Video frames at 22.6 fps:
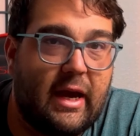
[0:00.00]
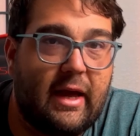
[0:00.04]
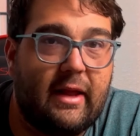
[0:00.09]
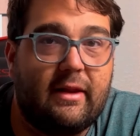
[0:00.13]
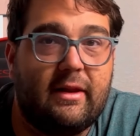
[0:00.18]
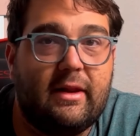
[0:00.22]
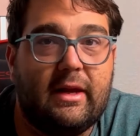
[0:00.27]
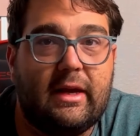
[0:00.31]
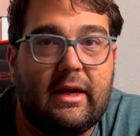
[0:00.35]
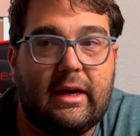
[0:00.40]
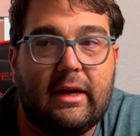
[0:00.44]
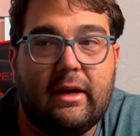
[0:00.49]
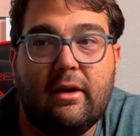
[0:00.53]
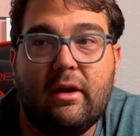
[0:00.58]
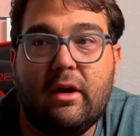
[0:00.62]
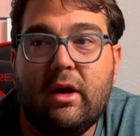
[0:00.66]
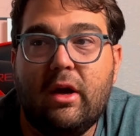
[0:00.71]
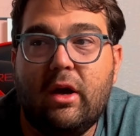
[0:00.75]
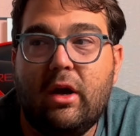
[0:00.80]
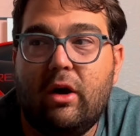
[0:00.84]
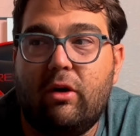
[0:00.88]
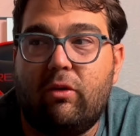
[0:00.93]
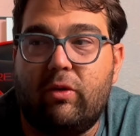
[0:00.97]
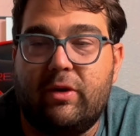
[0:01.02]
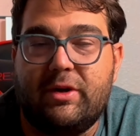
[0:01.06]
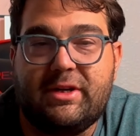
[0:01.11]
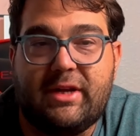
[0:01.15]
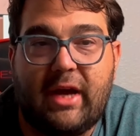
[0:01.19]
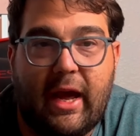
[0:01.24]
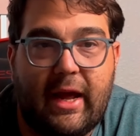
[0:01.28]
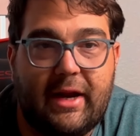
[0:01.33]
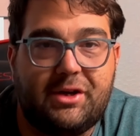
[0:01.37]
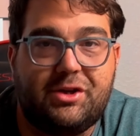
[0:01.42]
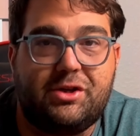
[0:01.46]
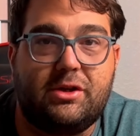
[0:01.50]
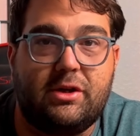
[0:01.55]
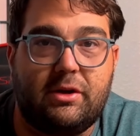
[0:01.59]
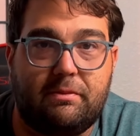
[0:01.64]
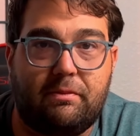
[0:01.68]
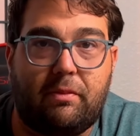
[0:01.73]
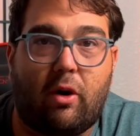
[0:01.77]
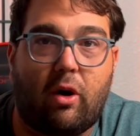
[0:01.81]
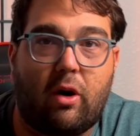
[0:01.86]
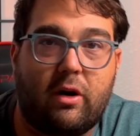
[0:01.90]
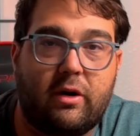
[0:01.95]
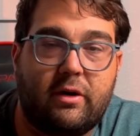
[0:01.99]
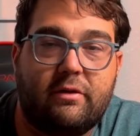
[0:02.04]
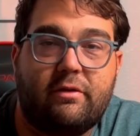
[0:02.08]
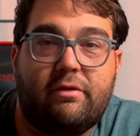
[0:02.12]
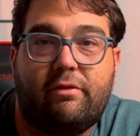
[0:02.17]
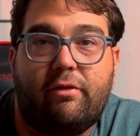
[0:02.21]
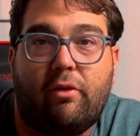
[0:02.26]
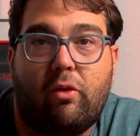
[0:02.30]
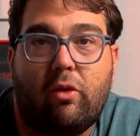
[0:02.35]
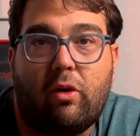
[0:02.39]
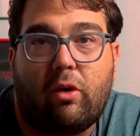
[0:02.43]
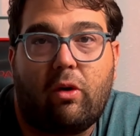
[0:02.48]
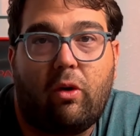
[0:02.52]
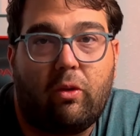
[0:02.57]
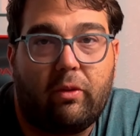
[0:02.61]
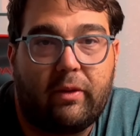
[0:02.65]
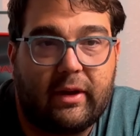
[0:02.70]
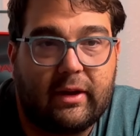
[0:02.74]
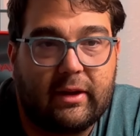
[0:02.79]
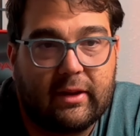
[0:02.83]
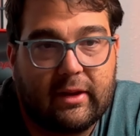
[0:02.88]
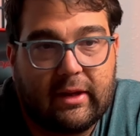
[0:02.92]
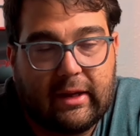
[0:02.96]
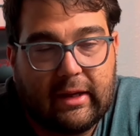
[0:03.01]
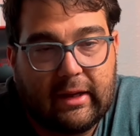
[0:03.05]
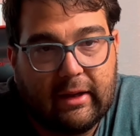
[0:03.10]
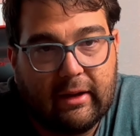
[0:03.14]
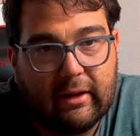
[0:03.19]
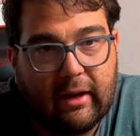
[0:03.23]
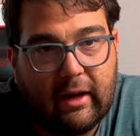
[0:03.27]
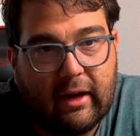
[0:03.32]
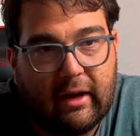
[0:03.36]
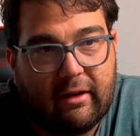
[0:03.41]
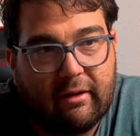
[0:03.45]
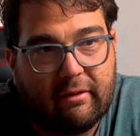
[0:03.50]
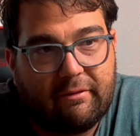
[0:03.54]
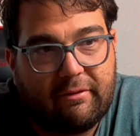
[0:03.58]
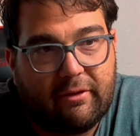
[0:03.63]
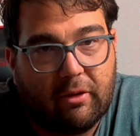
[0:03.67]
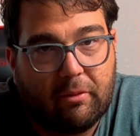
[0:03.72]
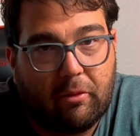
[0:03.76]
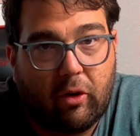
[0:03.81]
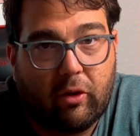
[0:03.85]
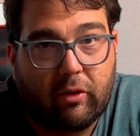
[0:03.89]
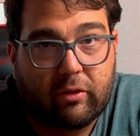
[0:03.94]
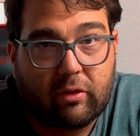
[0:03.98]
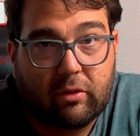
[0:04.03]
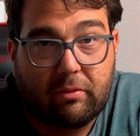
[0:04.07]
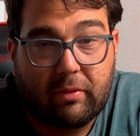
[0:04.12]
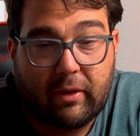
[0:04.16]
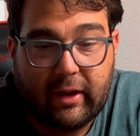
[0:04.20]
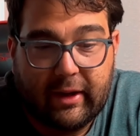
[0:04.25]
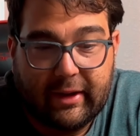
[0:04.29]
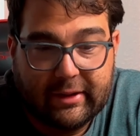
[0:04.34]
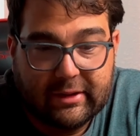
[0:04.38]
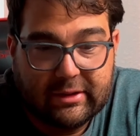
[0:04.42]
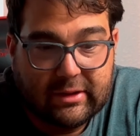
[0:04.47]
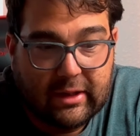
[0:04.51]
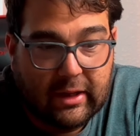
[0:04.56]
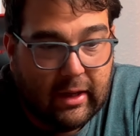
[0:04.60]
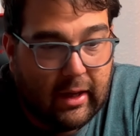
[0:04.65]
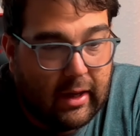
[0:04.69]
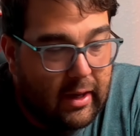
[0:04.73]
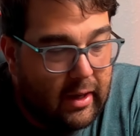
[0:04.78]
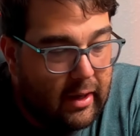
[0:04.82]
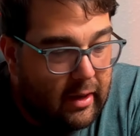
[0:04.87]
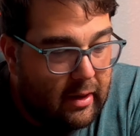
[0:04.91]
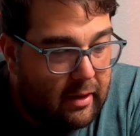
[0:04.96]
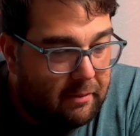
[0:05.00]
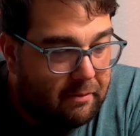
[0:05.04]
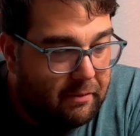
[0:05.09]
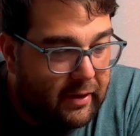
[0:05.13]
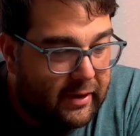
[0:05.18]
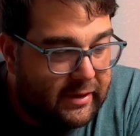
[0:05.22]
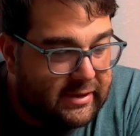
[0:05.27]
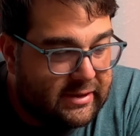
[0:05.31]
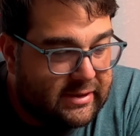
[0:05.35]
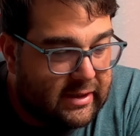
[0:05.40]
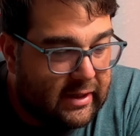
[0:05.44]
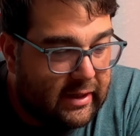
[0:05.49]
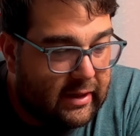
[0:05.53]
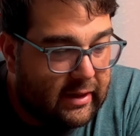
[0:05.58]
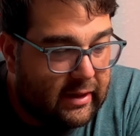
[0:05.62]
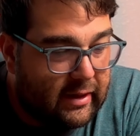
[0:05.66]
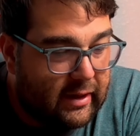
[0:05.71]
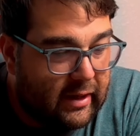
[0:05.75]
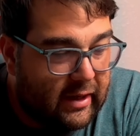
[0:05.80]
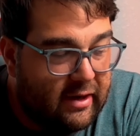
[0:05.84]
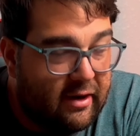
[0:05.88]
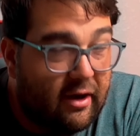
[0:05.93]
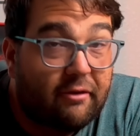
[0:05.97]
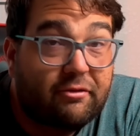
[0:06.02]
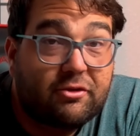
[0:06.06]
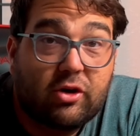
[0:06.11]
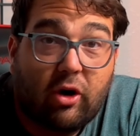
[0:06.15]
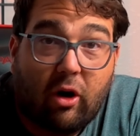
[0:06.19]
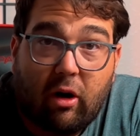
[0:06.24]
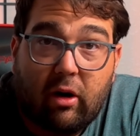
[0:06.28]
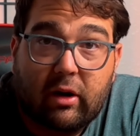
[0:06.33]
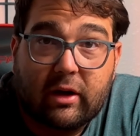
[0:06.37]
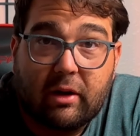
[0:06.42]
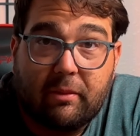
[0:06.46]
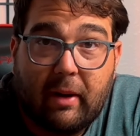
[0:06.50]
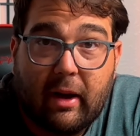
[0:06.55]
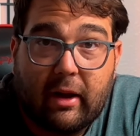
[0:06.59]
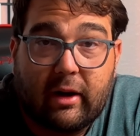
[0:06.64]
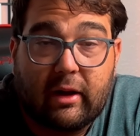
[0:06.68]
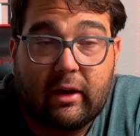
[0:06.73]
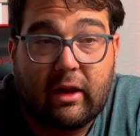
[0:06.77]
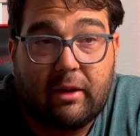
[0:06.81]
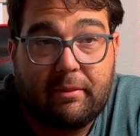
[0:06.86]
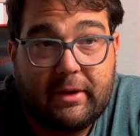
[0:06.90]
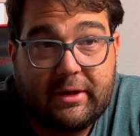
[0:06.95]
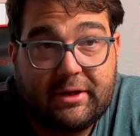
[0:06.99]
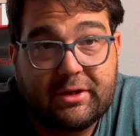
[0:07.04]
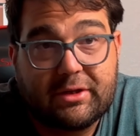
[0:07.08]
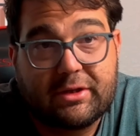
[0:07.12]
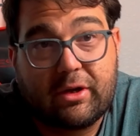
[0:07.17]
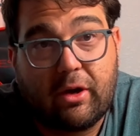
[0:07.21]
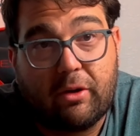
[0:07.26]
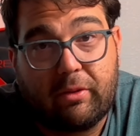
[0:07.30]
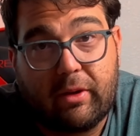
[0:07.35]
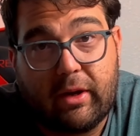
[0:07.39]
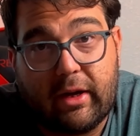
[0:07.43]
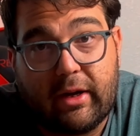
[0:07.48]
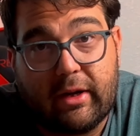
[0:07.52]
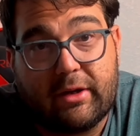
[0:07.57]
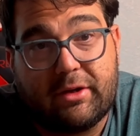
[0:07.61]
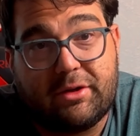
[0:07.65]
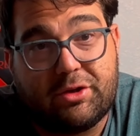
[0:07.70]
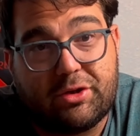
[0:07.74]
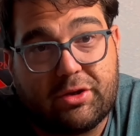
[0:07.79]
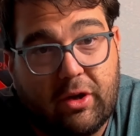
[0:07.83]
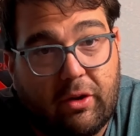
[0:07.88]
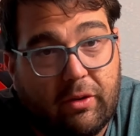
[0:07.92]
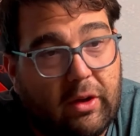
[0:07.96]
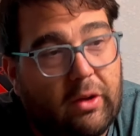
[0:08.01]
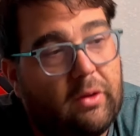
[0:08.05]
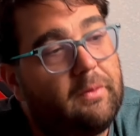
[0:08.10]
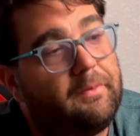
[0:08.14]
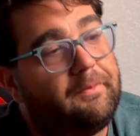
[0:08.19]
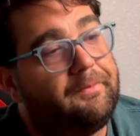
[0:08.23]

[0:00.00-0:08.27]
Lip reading: and the retention part for holding the film holder in place. But enough talk about it. Let me just go get it and show you.